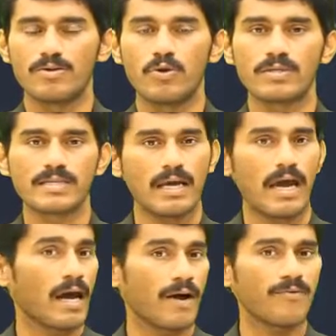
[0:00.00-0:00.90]
Don't say
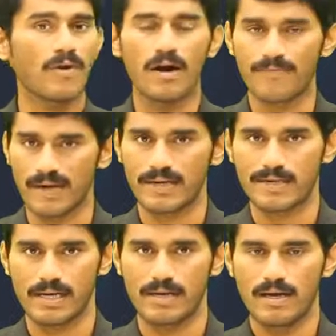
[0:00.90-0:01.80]
have
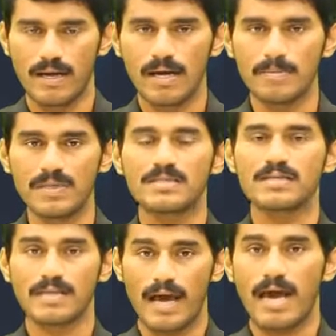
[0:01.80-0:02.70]
affected.
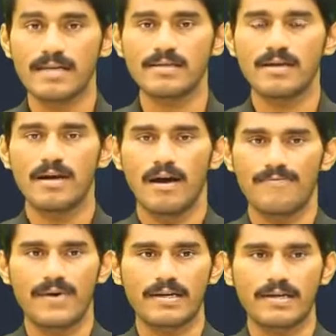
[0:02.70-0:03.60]
Measles has
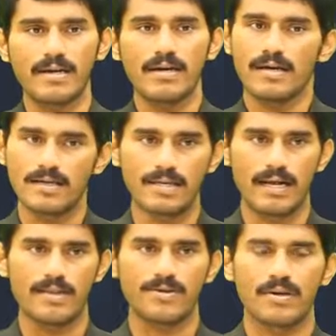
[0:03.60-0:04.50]
affected his
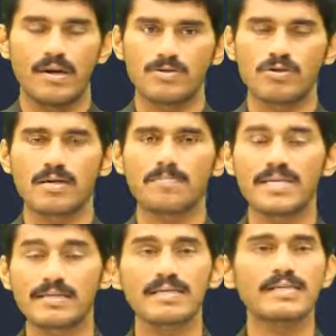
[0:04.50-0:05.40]
health. So some
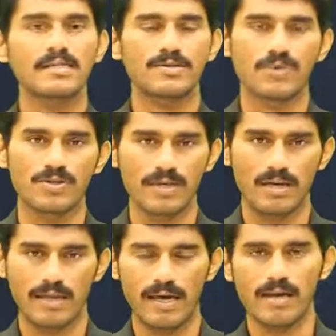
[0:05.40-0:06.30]
miscellaneous words
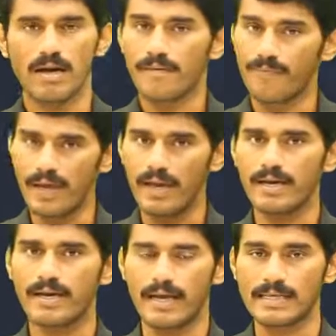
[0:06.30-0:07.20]
are there. They
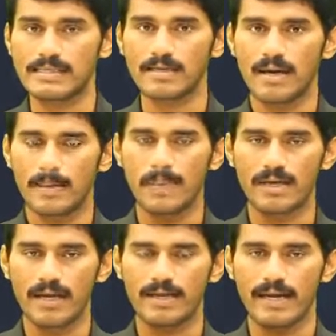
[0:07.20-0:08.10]
end in s,
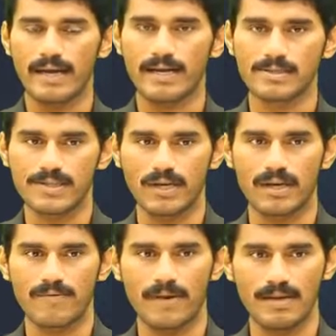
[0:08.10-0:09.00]
but they are taken as
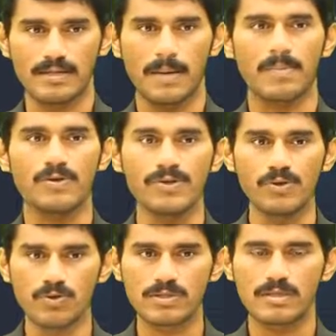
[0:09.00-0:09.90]
singular. For example,
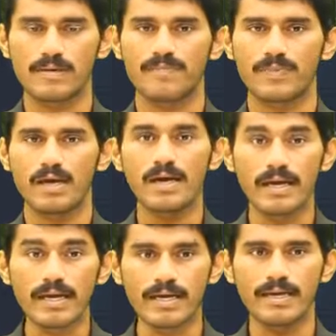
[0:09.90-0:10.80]
news,
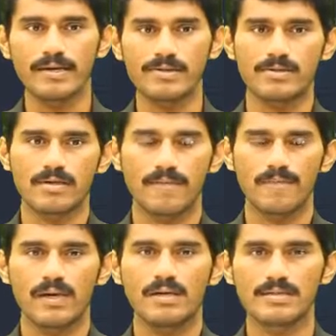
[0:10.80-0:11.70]
innings,
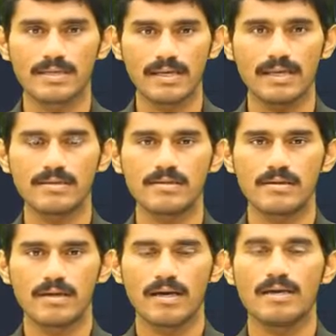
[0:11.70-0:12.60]
series,
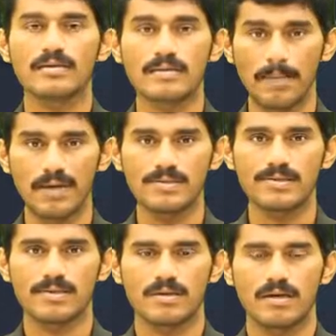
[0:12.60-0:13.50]

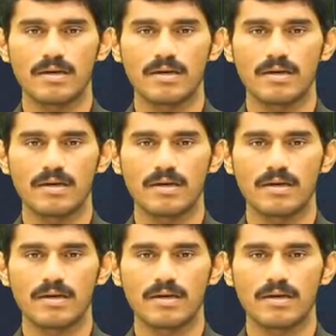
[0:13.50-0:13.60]
summons.